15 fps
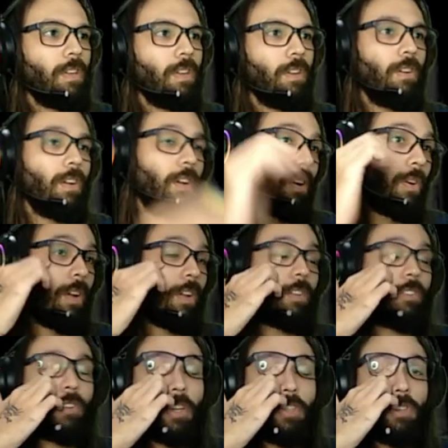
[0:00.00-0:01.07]
oh, I
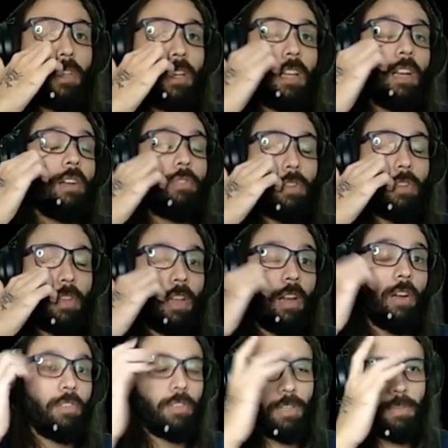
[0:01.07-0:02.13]
try to get every
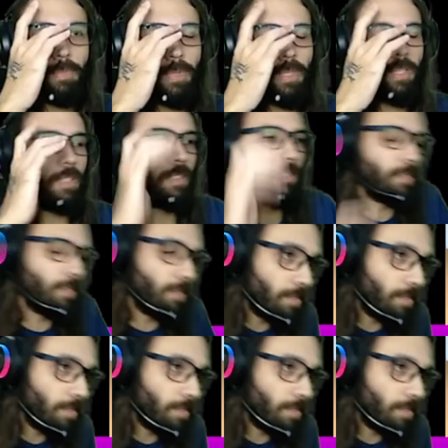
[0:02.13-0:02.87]
character, but